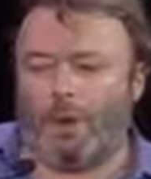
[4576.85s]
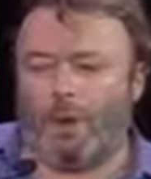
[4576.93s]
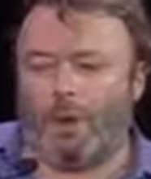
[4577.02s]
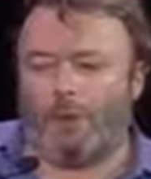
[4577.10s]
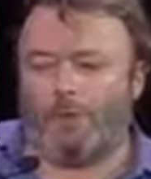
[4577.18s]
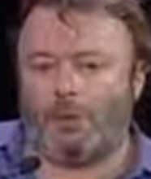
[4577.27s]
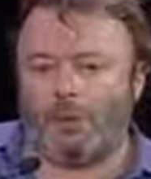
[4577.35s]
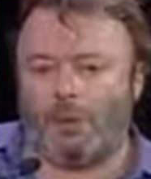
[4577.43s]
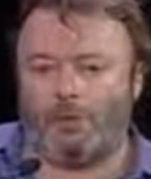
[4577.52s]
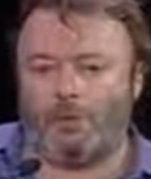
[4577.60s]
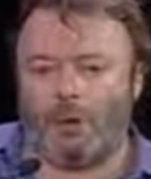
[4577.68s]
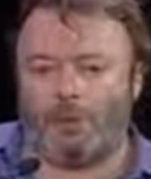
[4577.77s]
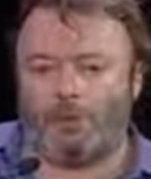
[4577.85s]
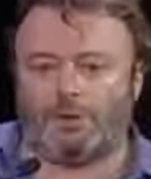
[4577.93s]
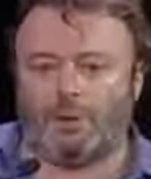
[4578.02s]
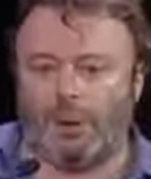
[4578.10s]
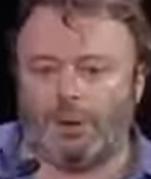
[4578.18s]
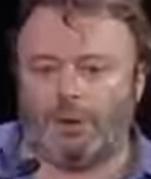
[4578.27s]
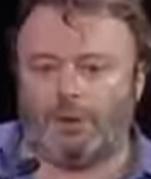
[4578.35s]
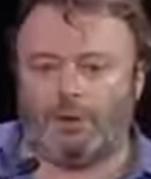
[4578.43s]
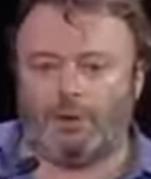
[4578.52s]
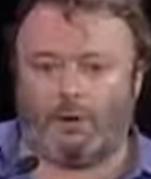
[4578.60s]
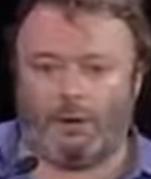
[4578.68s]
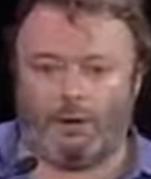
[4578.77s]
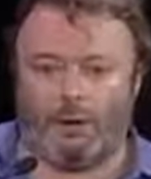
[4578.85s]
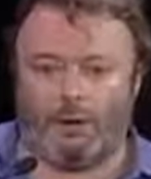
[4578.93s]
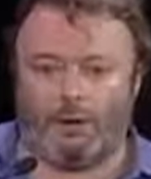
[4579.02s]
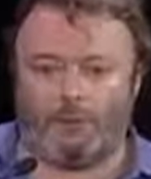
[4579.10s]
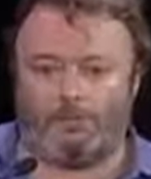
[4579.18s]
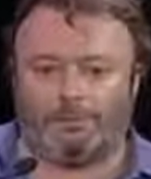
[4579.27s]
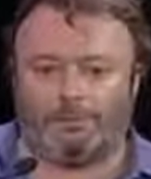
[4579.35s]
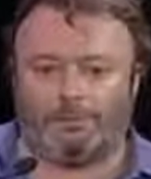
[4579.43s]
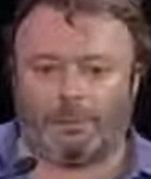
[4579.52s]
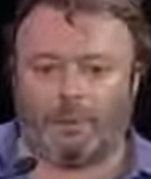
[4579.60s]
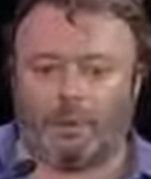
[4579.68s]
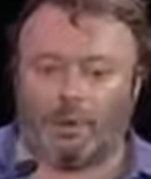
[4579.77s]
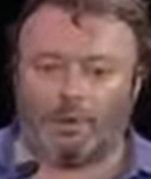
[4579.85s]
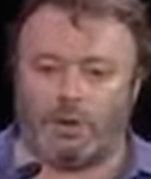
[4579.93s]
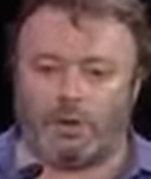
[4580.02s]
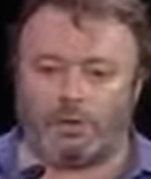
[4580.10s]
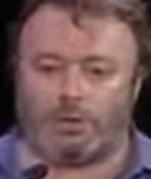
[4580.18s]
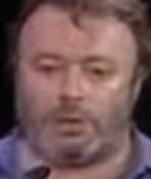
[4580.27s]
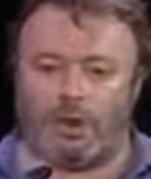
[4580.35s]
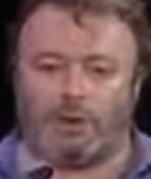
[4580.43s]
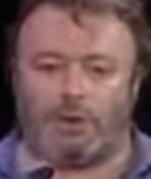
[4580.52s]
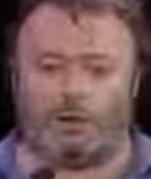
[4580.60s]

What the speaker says: I was unpersuaded in the following manner. I was unpersuaded